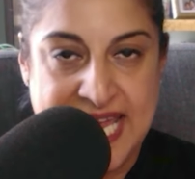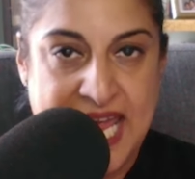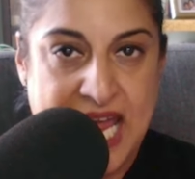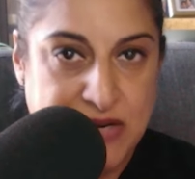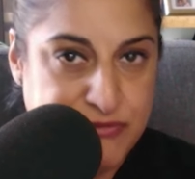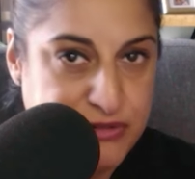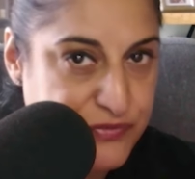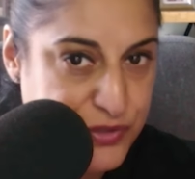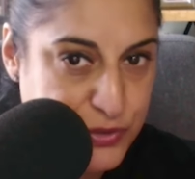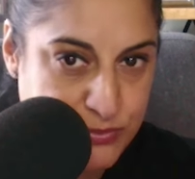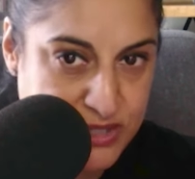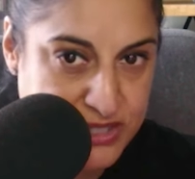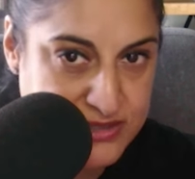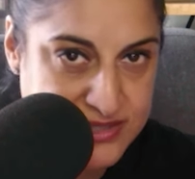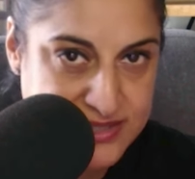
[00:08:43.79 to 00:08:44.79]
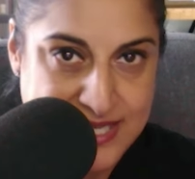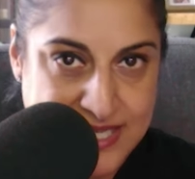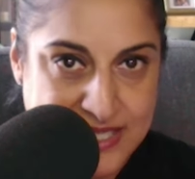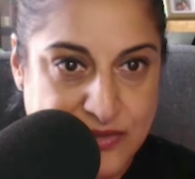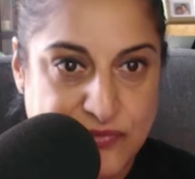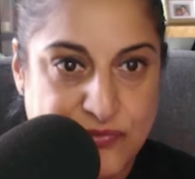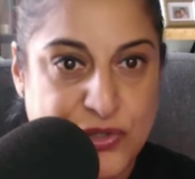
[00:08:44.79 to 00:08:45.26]
Every few months,
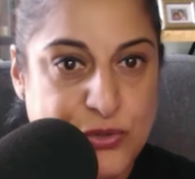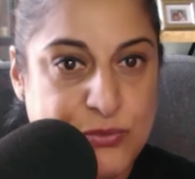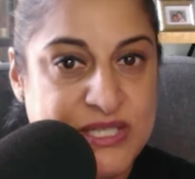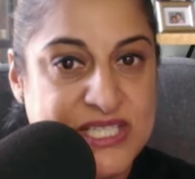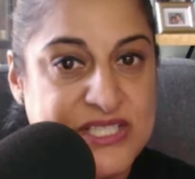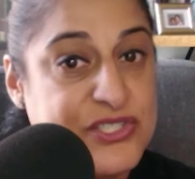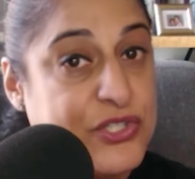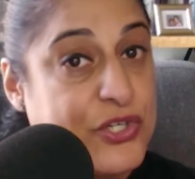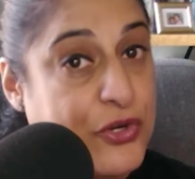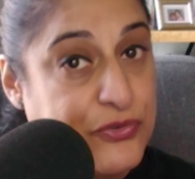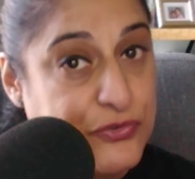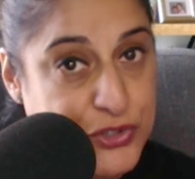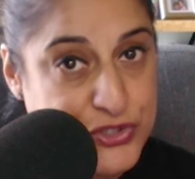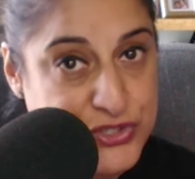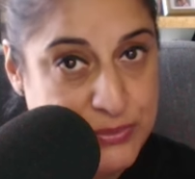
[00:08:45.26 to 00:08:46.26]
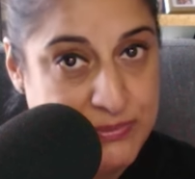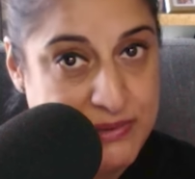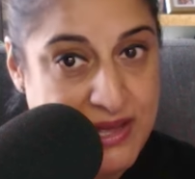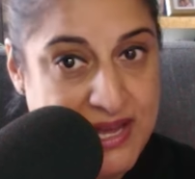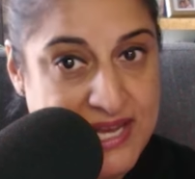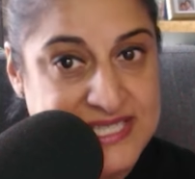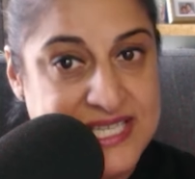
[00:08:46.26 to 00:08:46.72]
take a few minutes to go through your
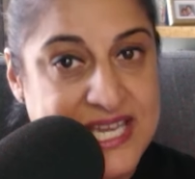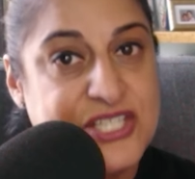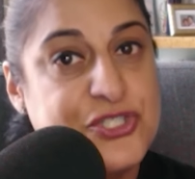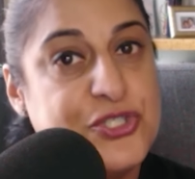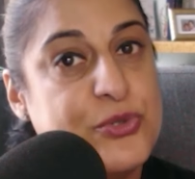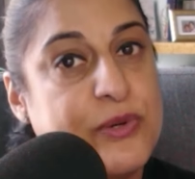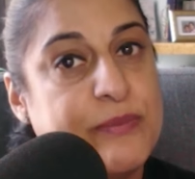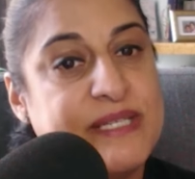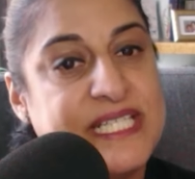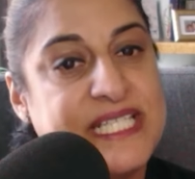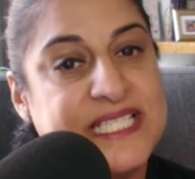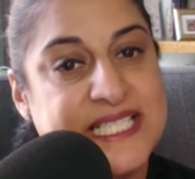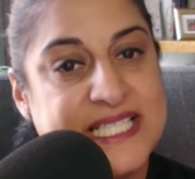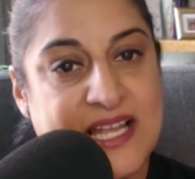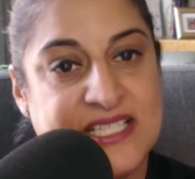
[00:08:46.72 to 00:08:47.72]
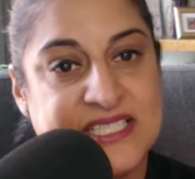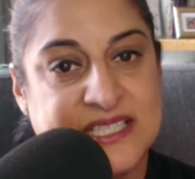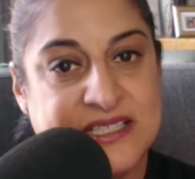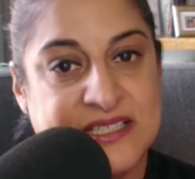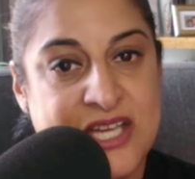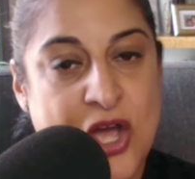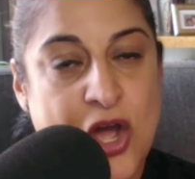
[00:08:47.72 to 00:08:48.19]
supplies and do a mini declutter